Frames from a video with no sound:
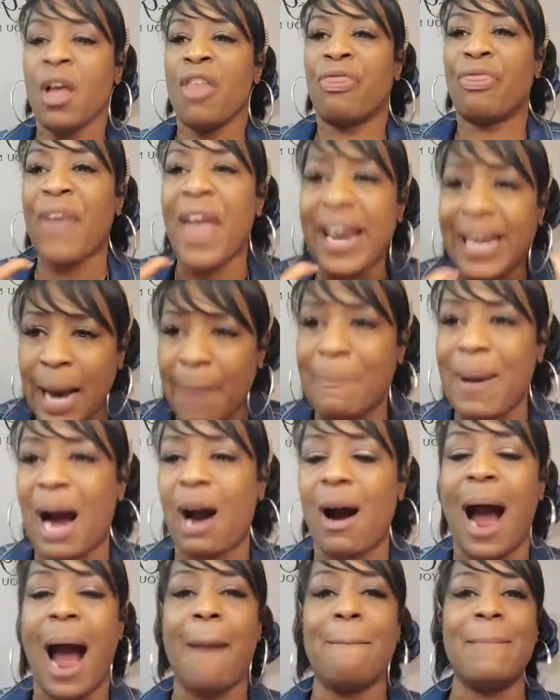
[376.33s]
Think
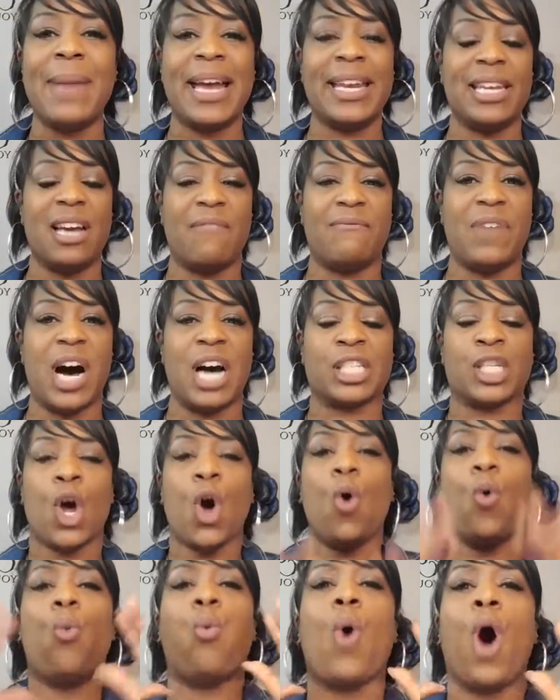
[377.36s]
about how many of us
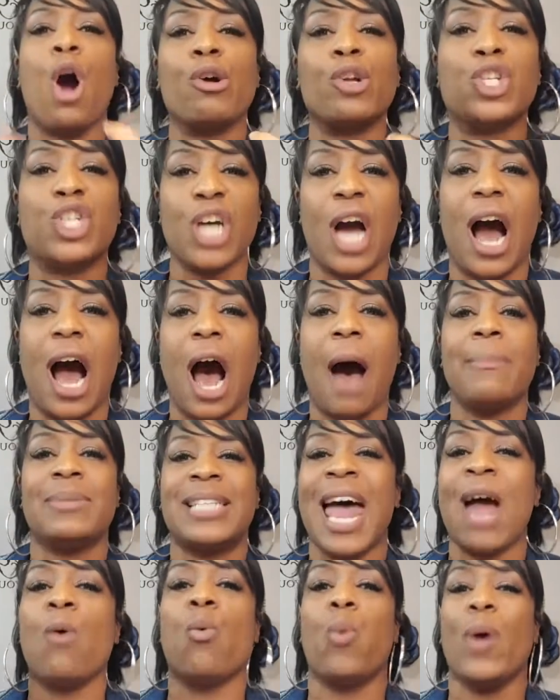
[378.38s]
work jobs
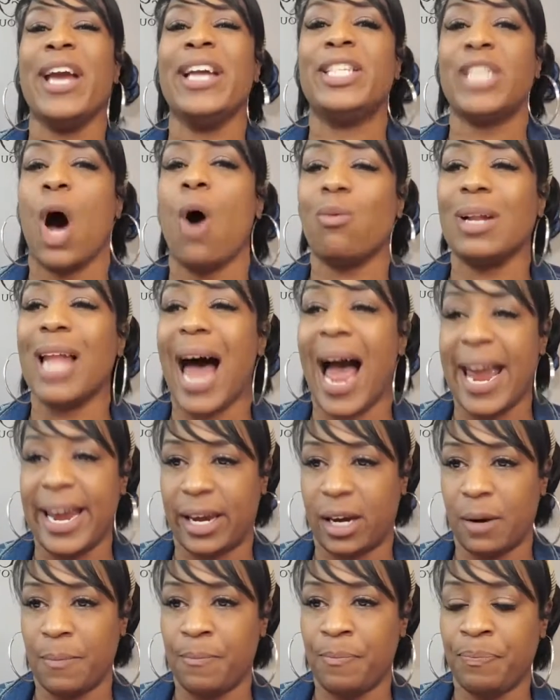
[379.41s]
that we don't
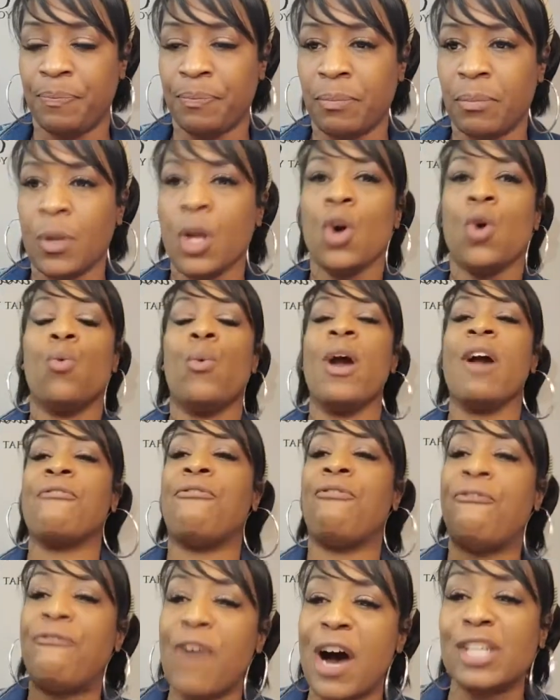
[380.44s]
like. We're
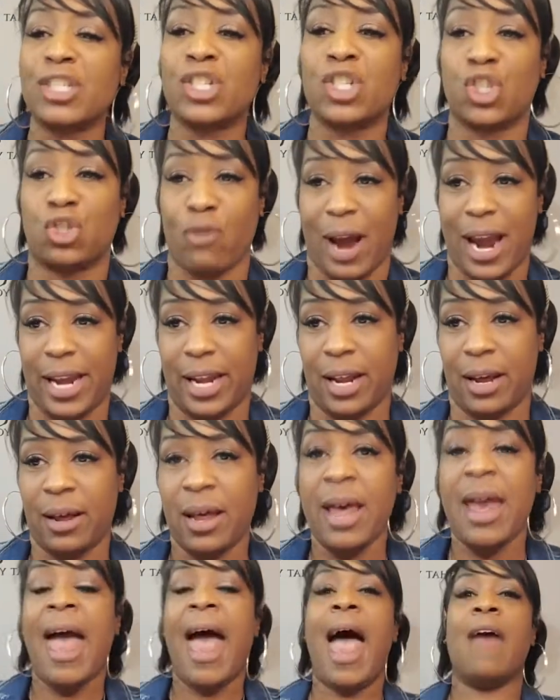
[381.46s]
frustrated,
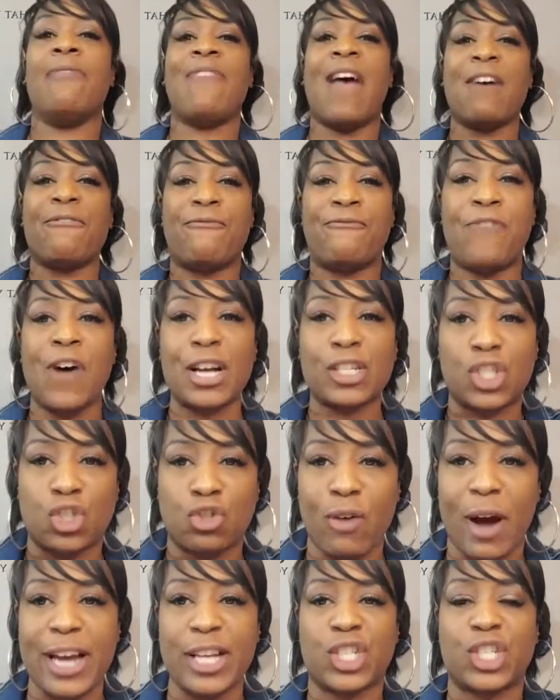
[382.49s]
and that
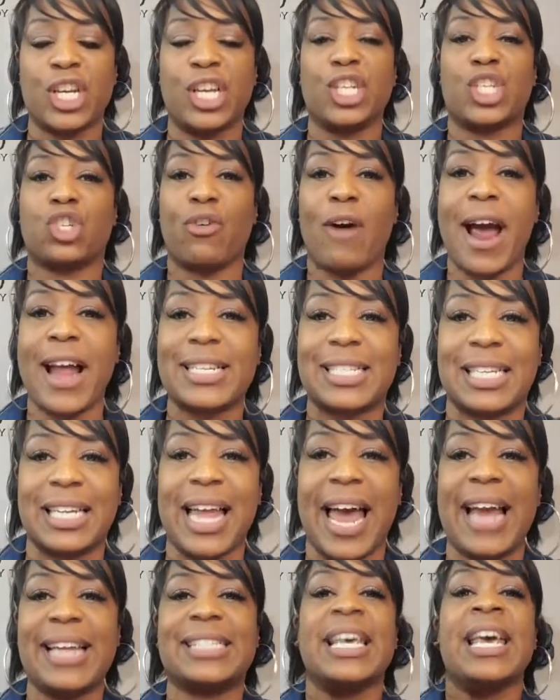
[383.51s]
frustration
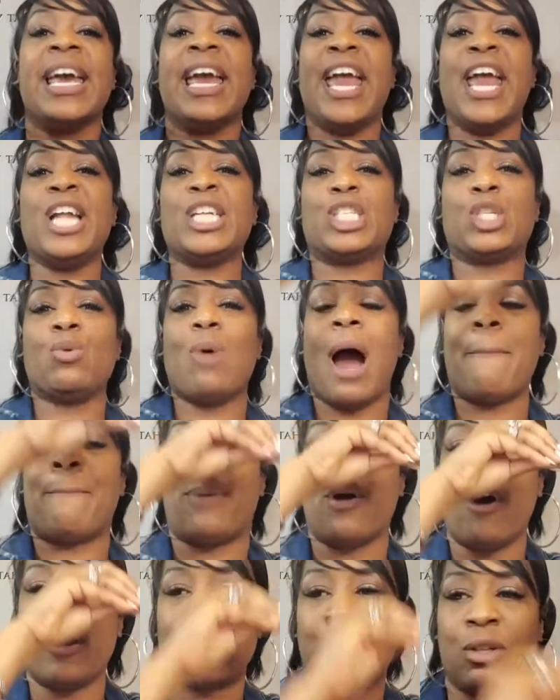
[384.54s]
translates into our
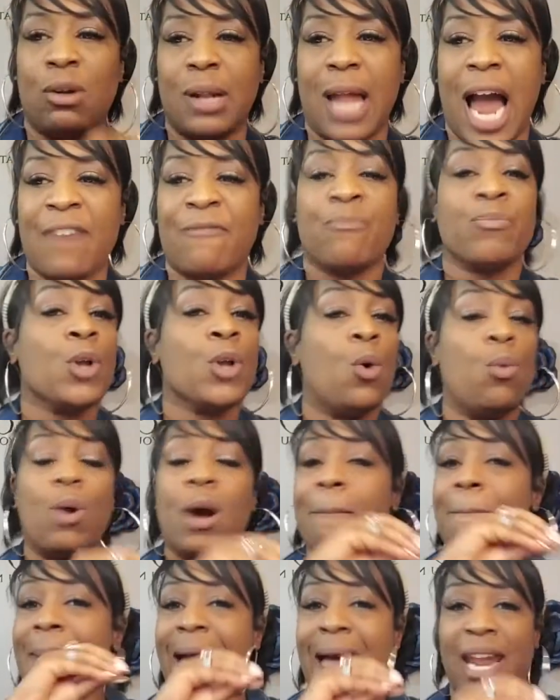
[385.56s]
personal life.
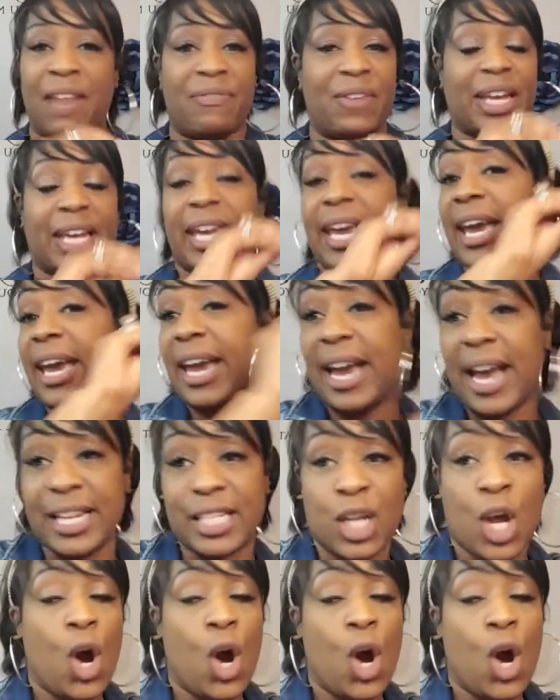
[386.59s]
We're mad at the kids.